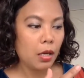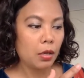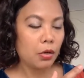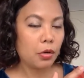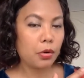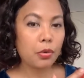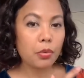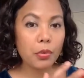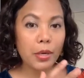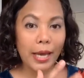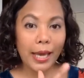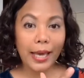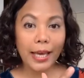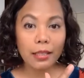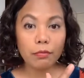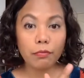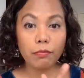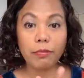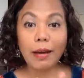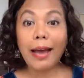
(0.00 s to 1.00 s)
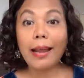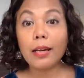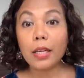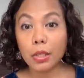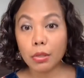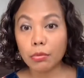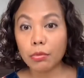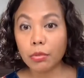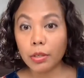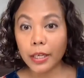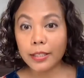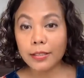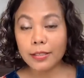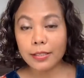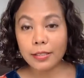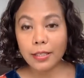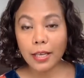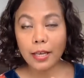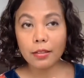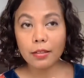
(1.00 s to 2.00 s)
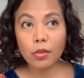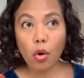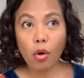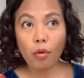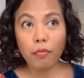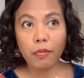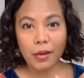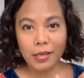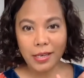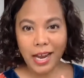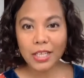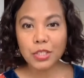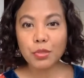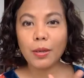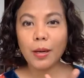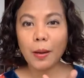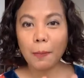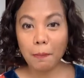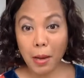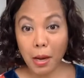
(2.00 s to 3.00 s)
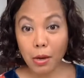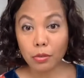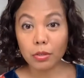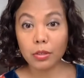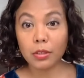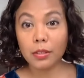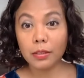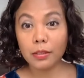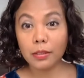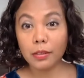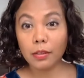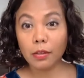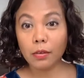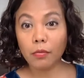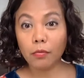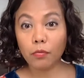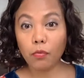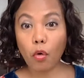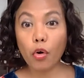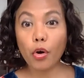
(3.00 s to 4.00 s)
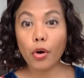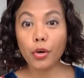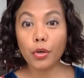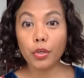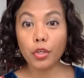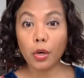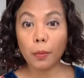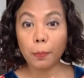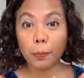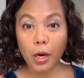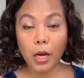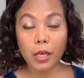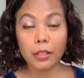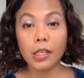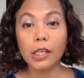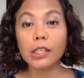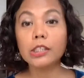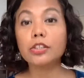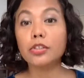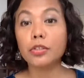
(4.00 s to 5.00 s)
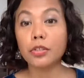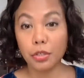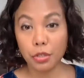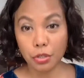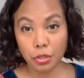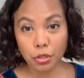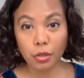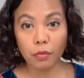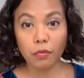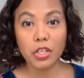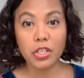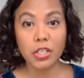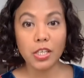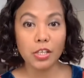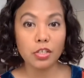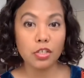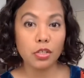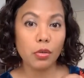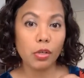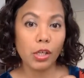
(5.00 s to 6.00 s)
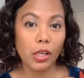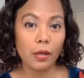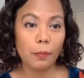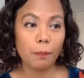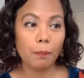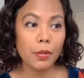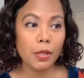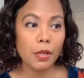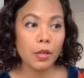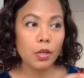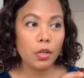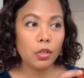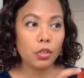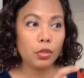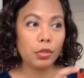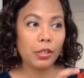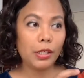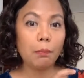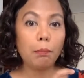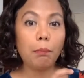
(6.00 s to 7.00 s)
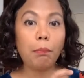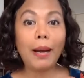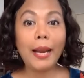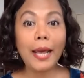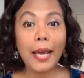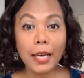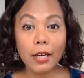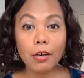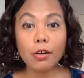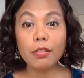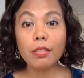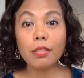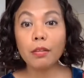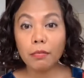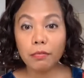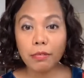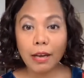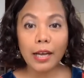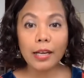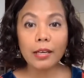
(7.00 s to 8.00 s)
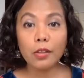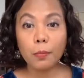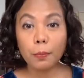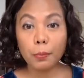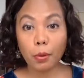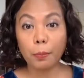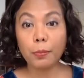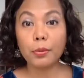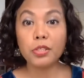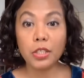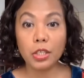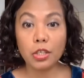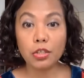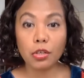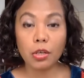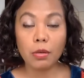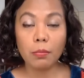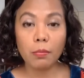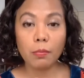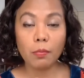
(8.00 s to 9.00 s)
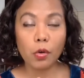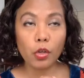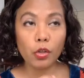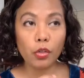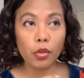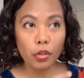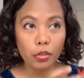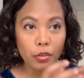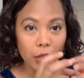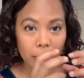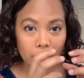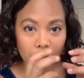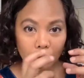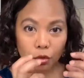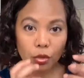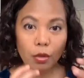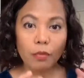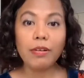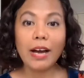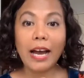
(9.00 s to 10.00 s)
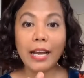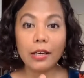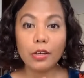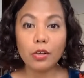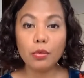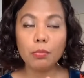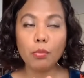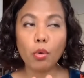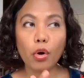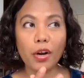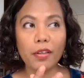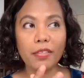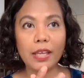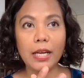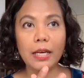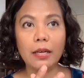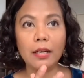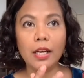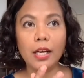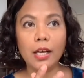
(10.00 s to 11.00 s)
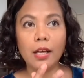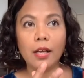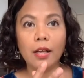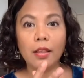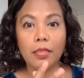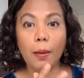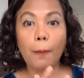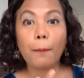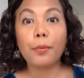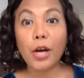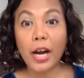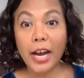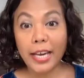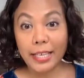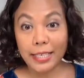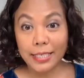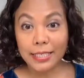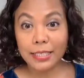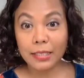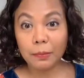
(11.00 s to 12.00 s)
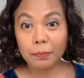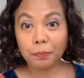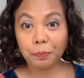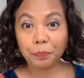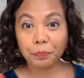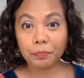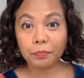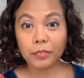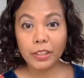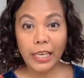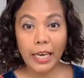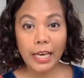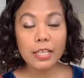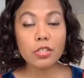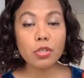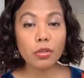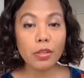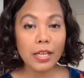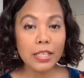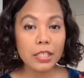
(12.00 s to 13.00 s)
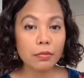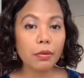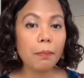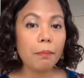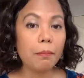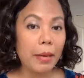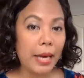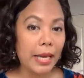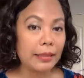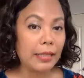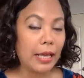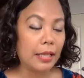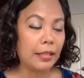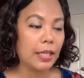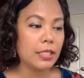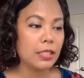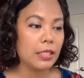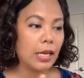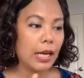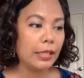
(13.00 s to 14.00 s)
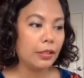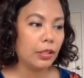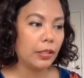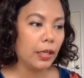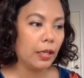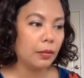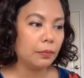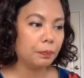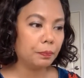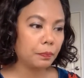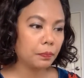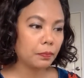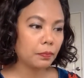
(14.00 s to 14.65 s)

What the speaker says: create value instead of an actual amount for your products or your services. You can play on the value proposition, on the value more than the price. Okay, so that's for meta. That's handling